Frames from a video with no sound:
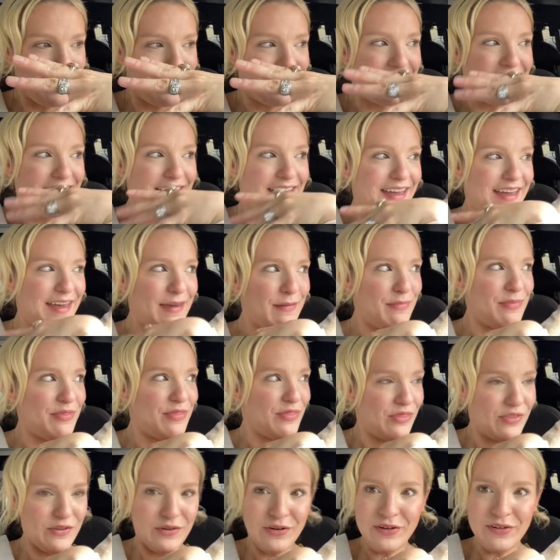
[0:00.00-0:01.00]
am
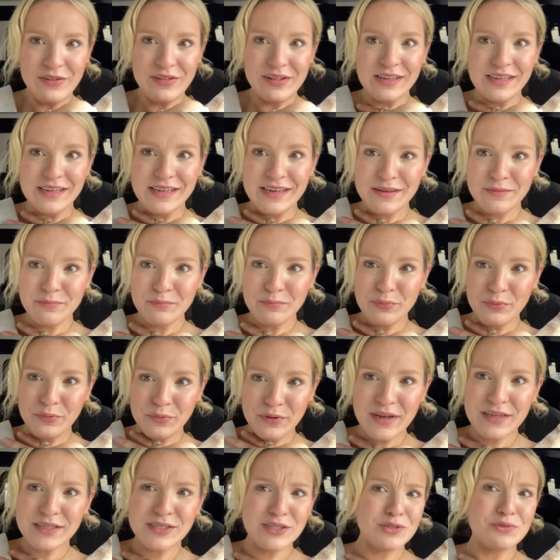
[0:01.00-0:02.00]
thoroughly impressed
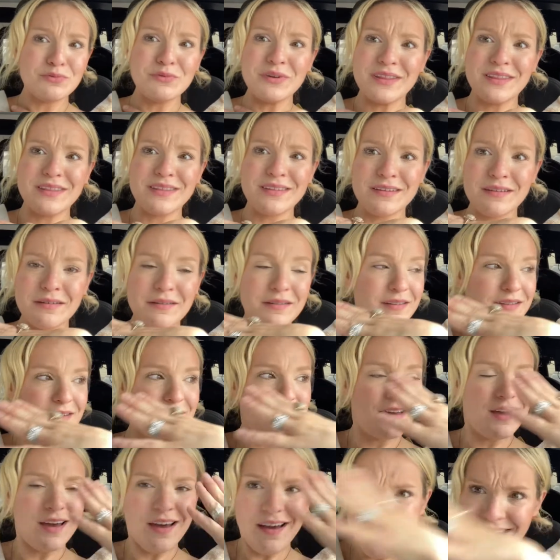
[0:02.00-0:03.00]
with
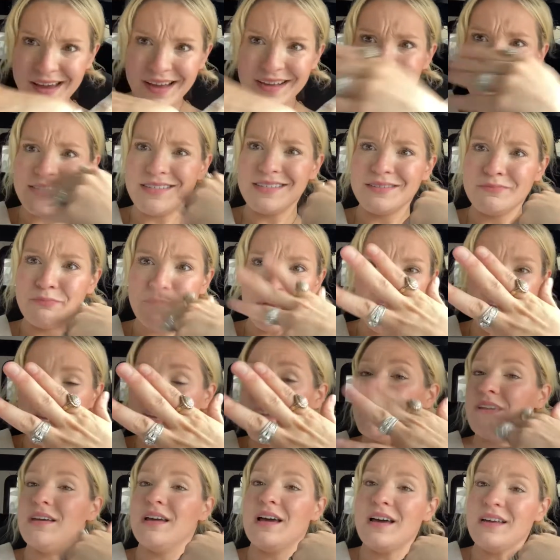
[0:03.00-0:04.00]
us, me,
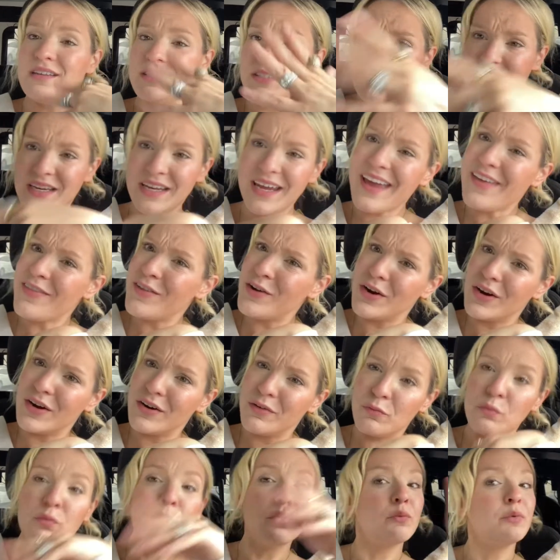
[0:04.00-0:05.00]
us together
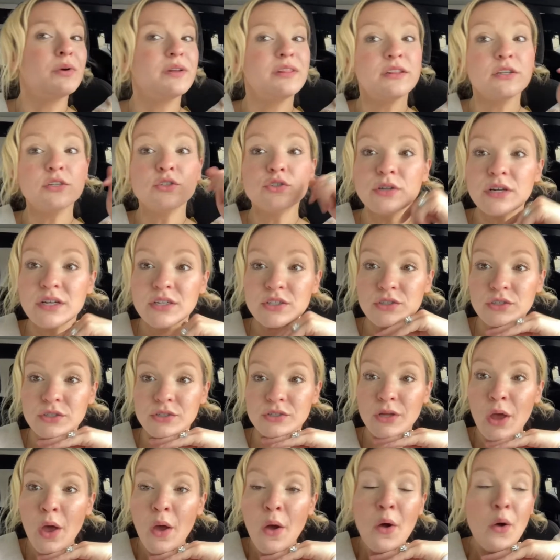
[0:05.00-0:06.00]
with the treasures.
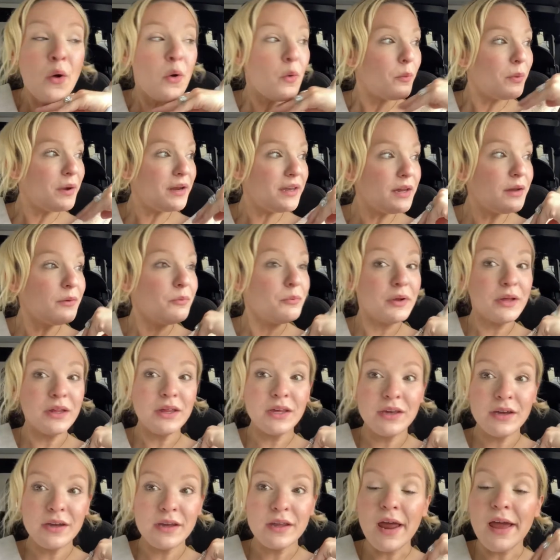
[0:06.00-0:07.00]
We did really good. I
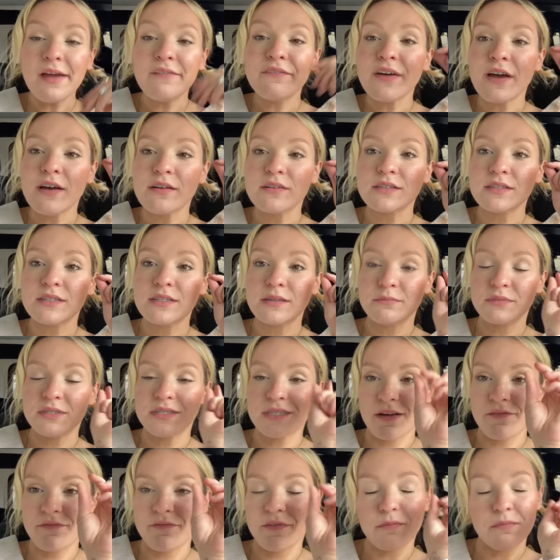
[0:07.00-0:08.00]
found some stuff for
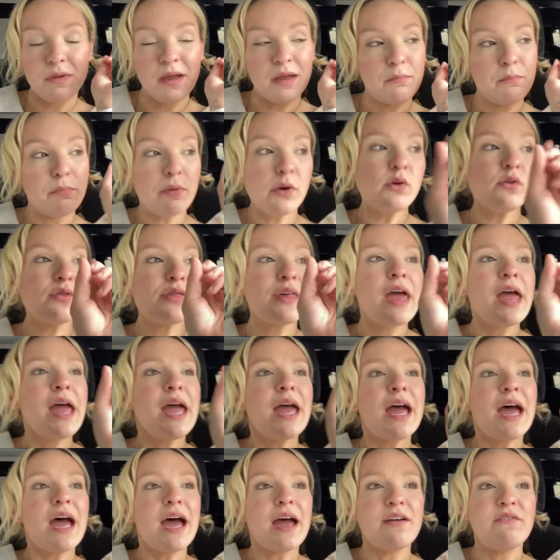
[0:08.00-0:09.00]
my booth. I
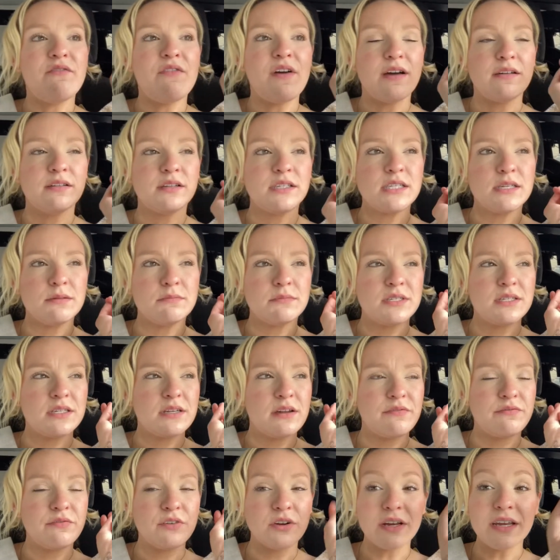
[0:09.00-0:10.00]
found some stuff for
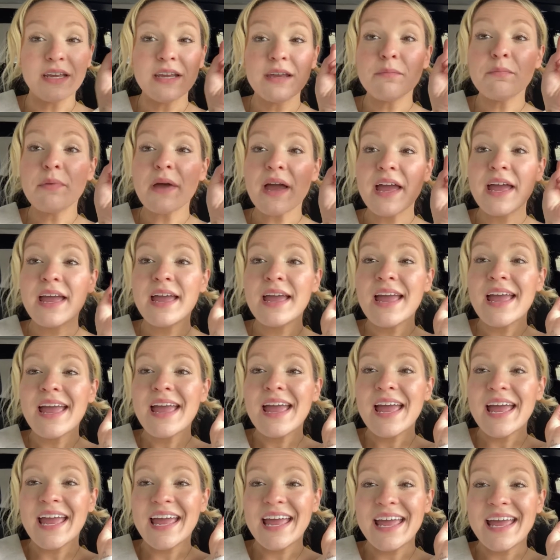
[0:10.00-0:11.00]
eBay.
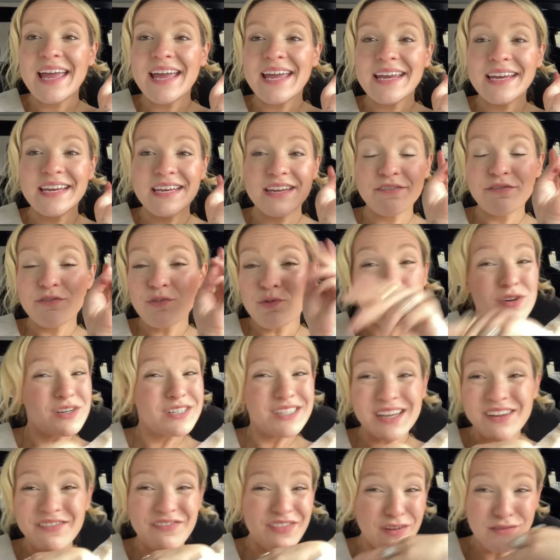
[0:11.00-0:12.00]
And of course I found
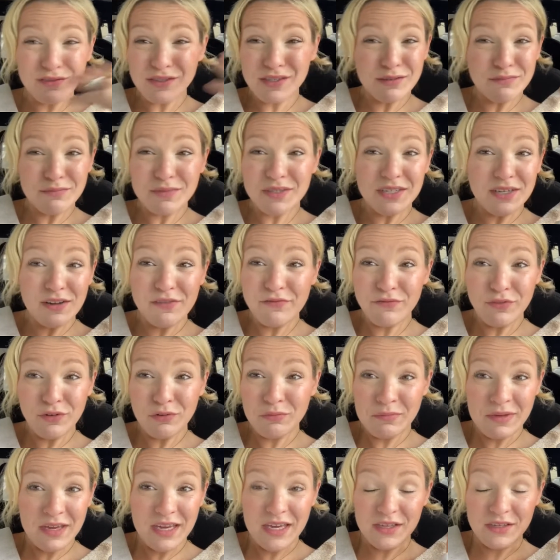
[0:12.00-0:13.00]
some stuff for me.
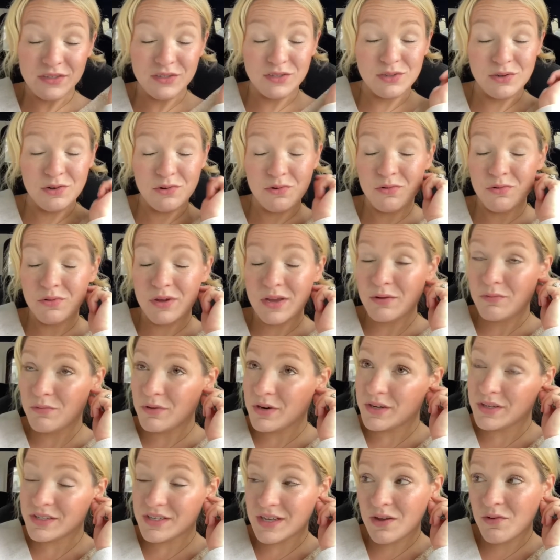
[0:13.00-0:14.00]
So it works out
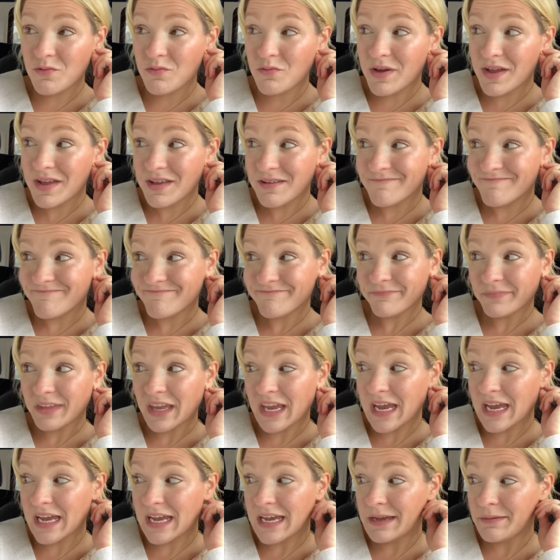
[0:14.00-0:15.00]
well. Um,
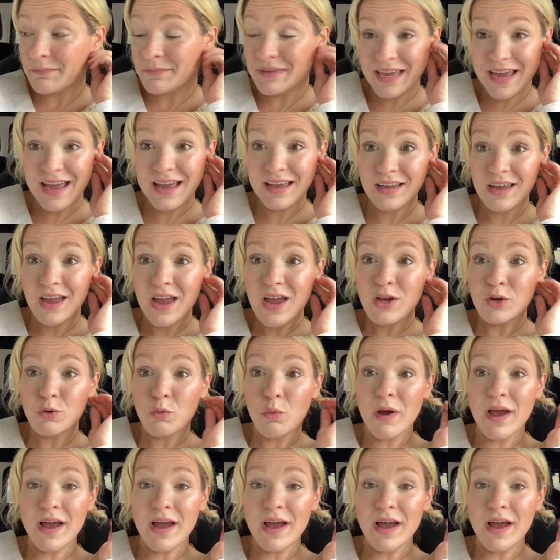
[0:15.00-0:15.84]
yeah, well,